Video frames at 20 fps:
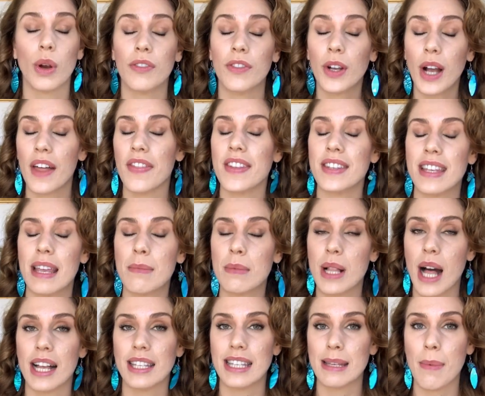or if you got the same
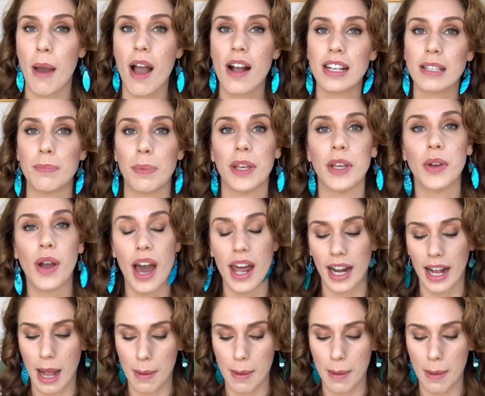glossy box but you got a